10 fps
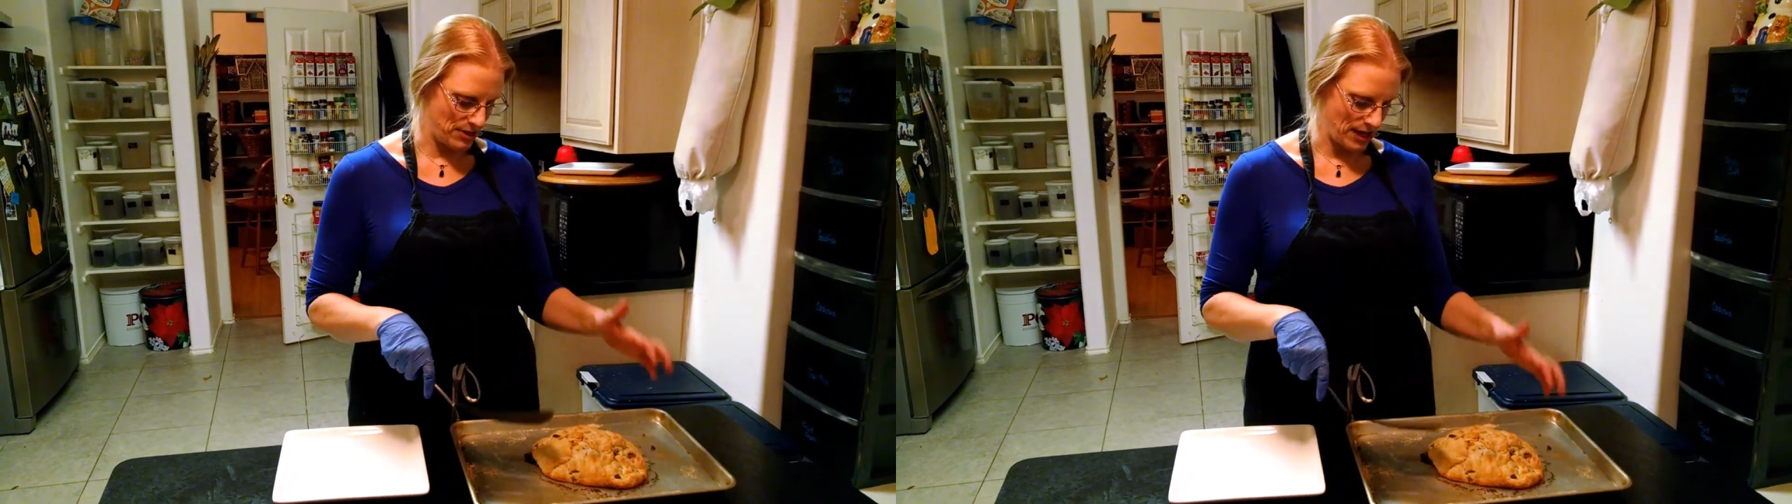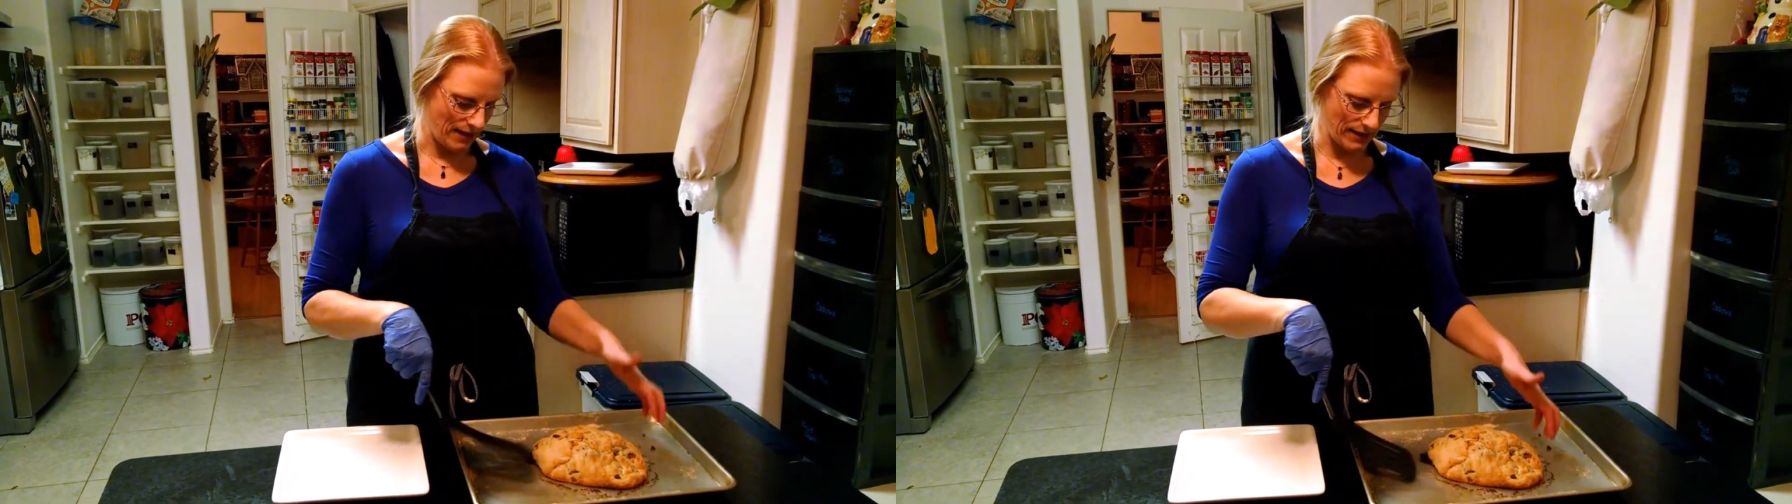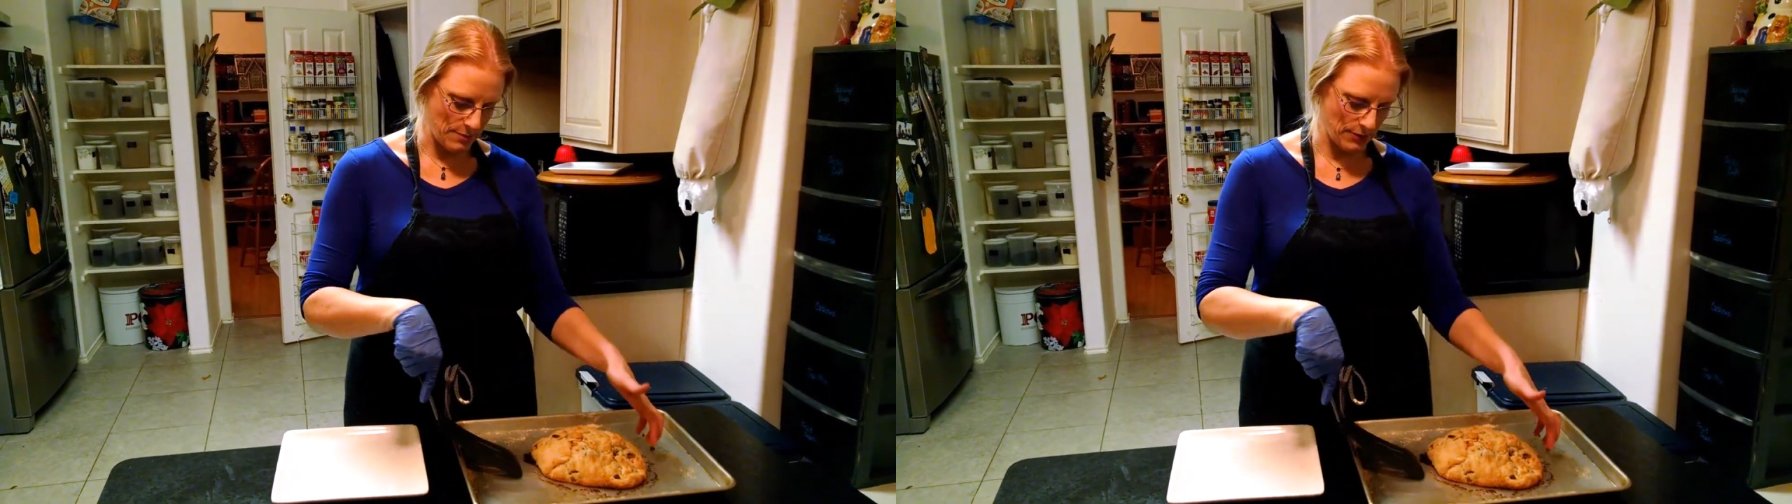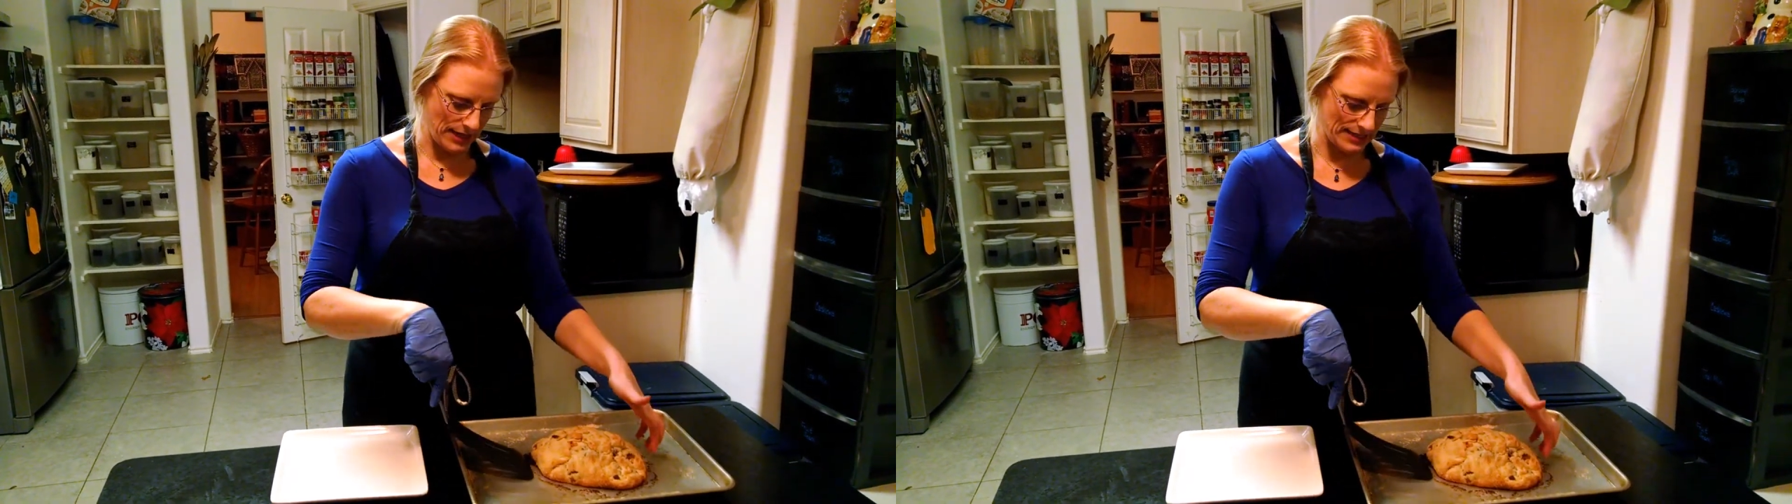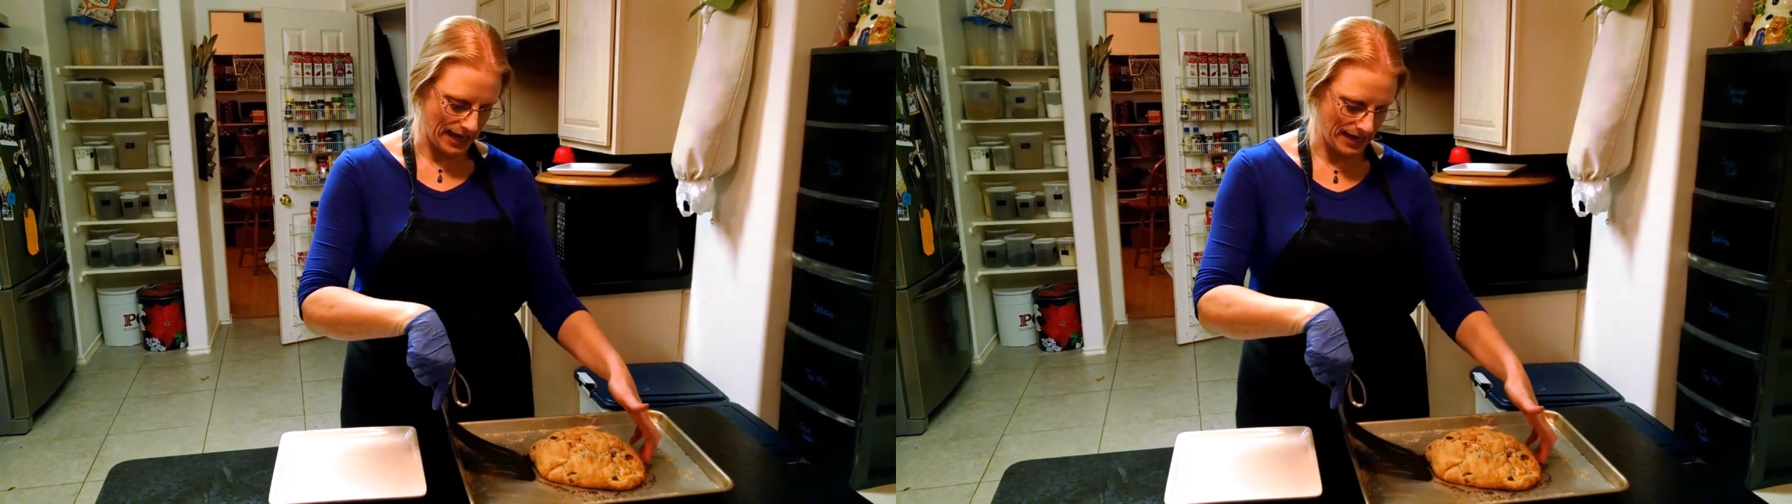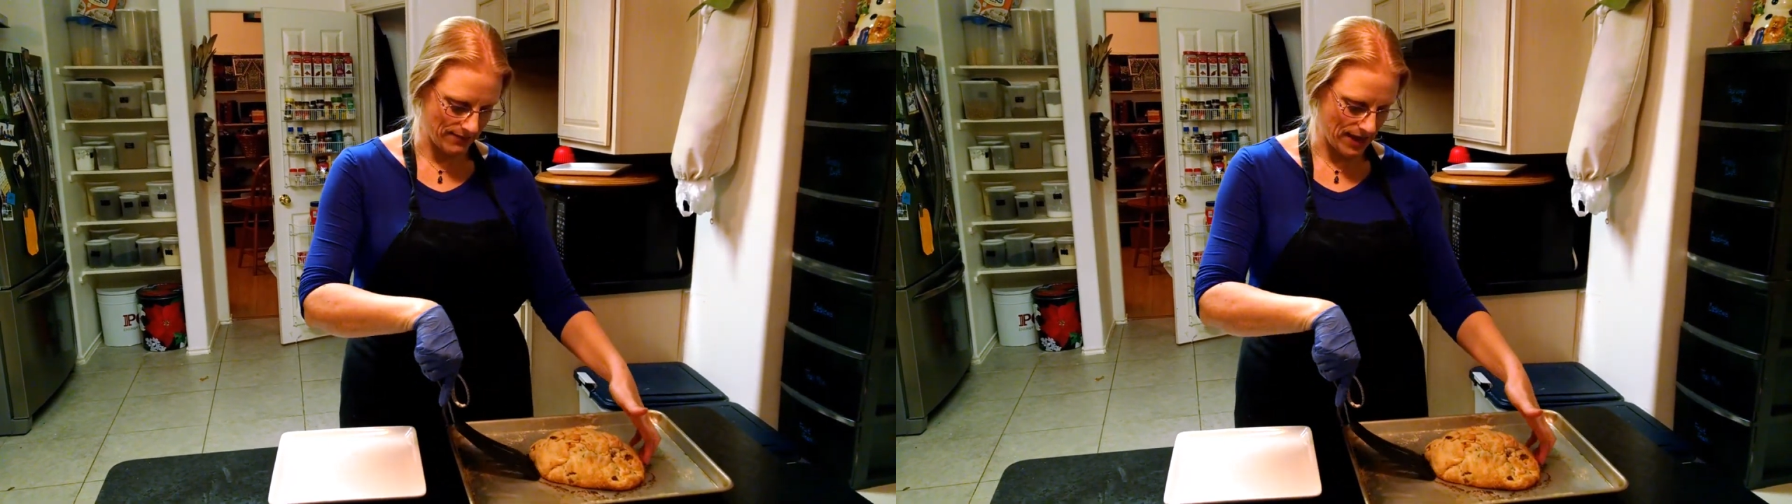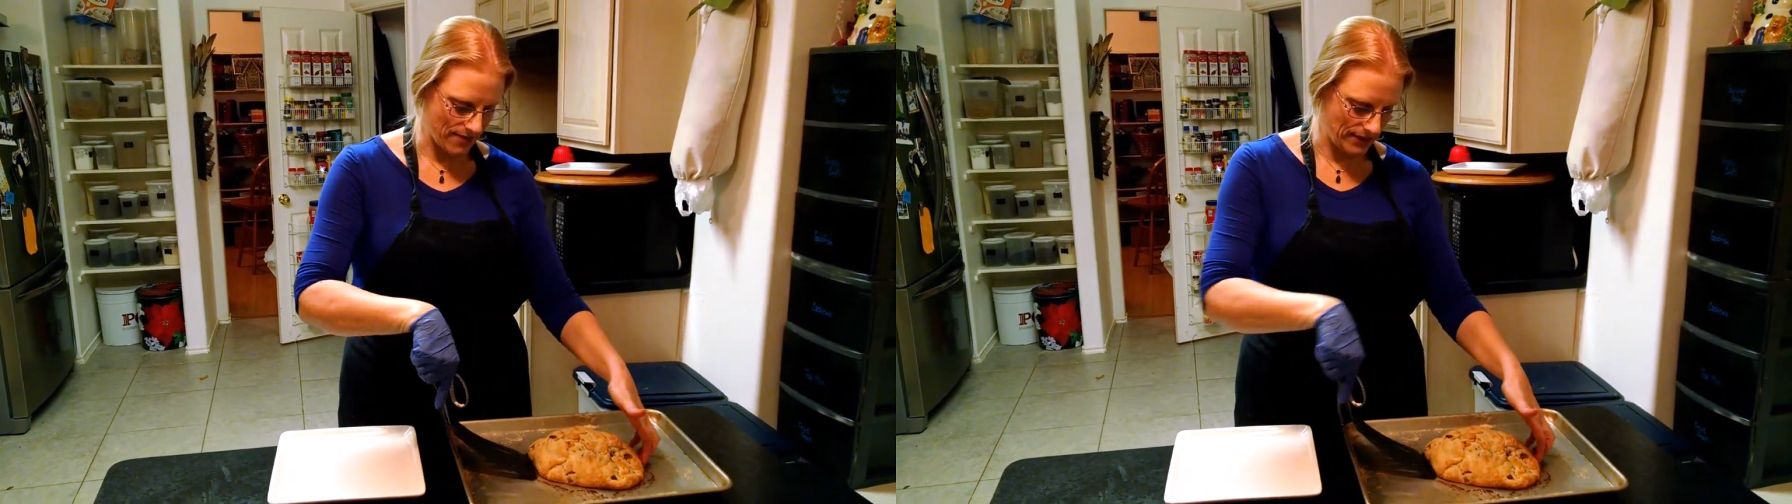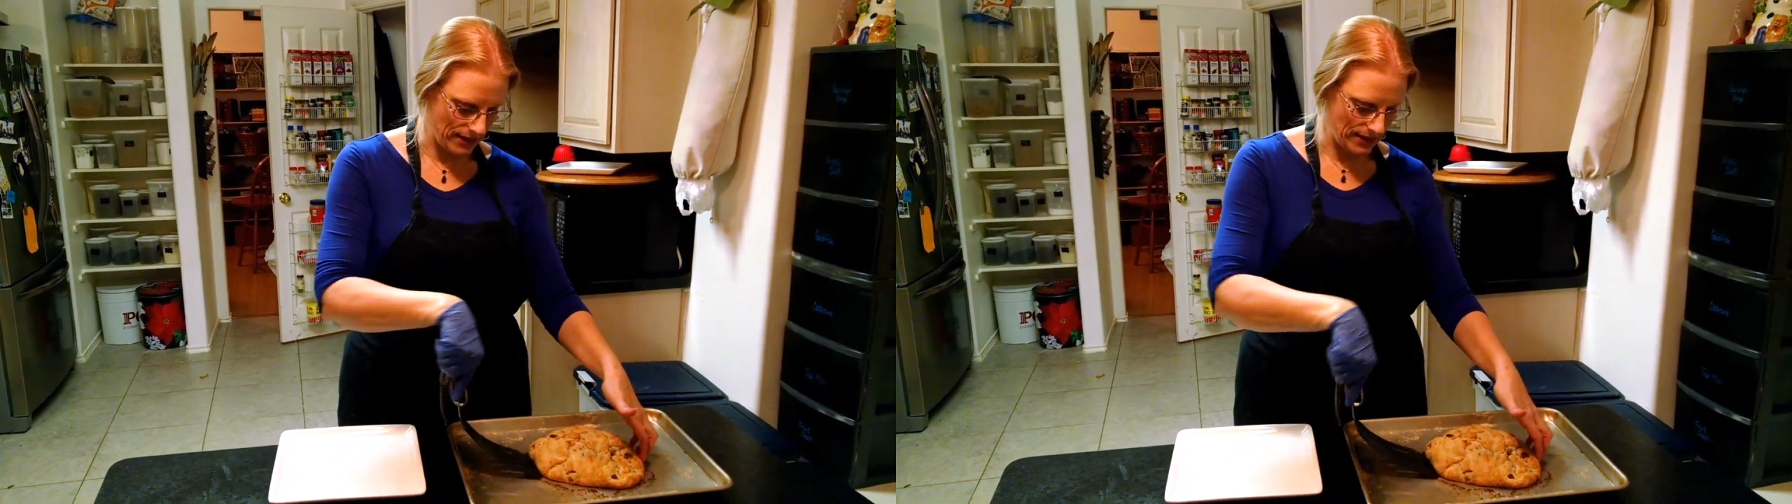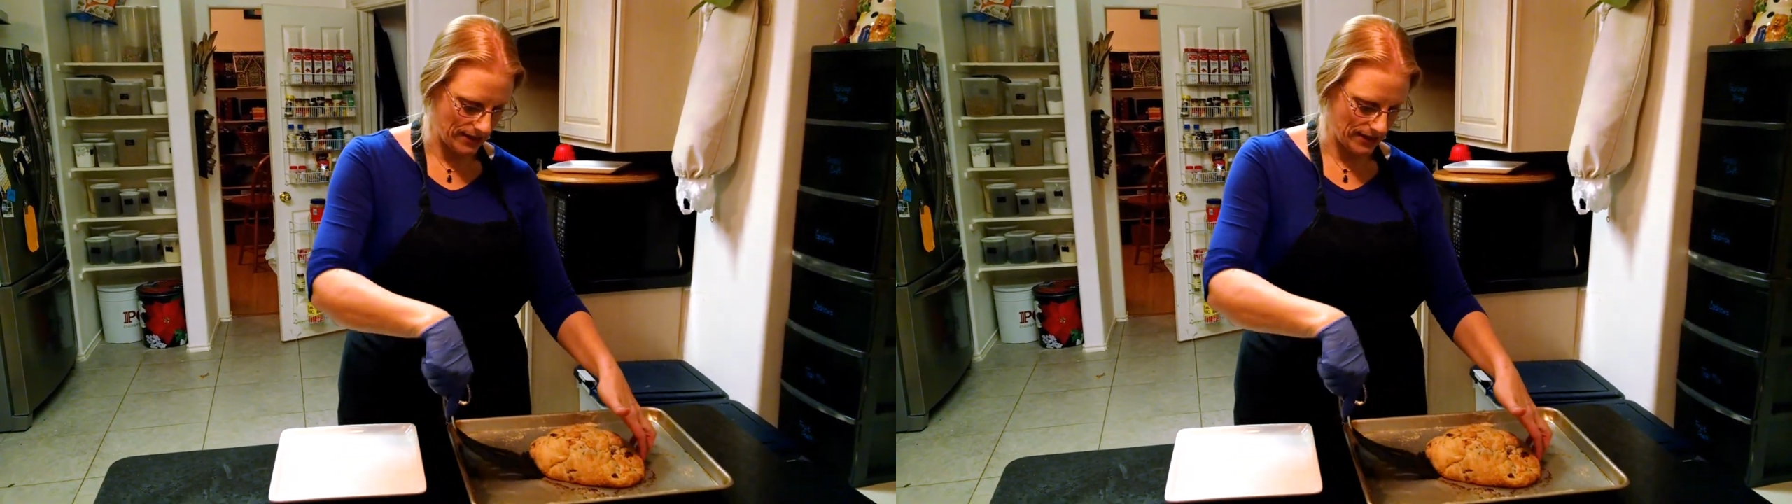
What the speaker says: shallot brie is out of the oven,